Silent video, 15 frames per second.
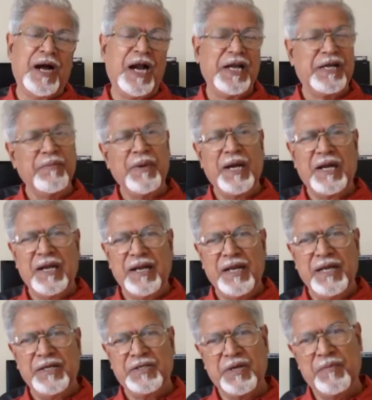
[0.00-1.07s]

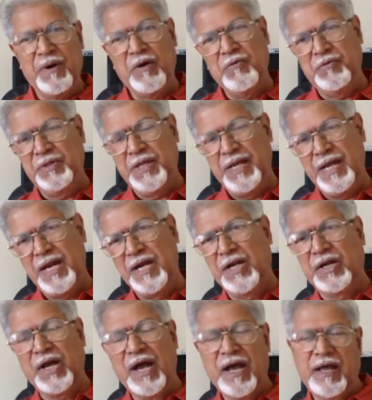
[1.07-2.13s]
Ultimately, somehow the
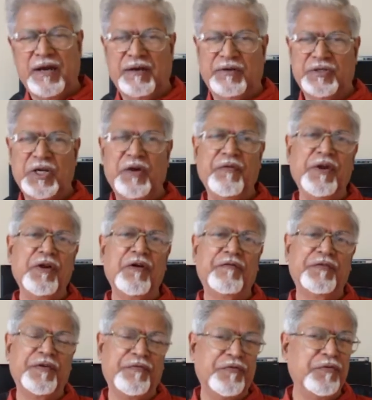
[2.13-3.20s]
entire serving
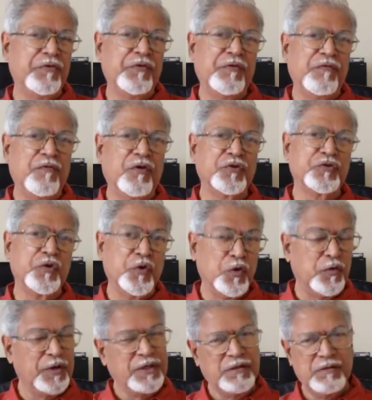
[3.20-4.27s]
of the food was
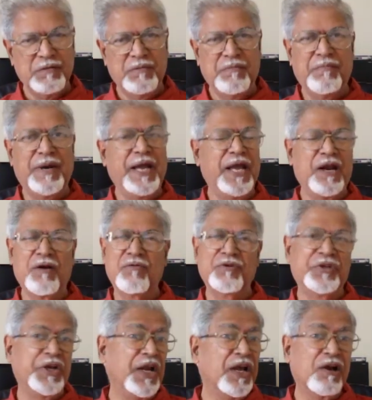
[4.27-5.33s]
over by around
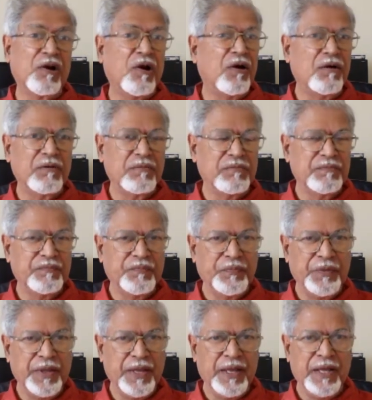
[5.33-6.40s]
3 o'clock.
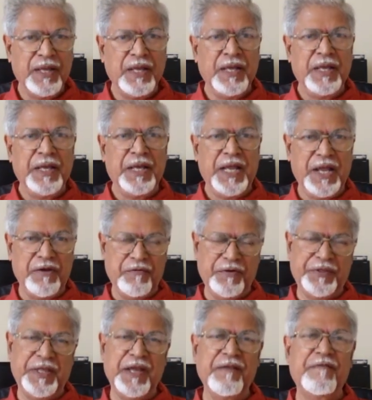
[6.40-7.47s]

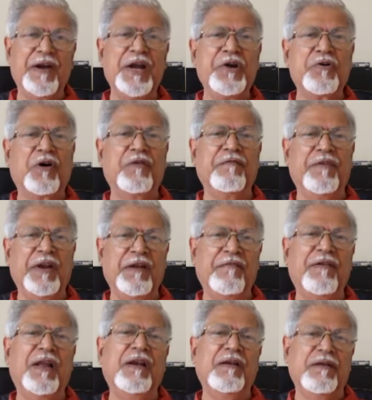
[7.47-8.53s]
Everything went on very
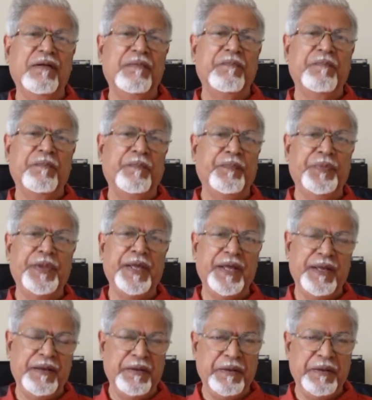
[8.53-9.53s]
well. The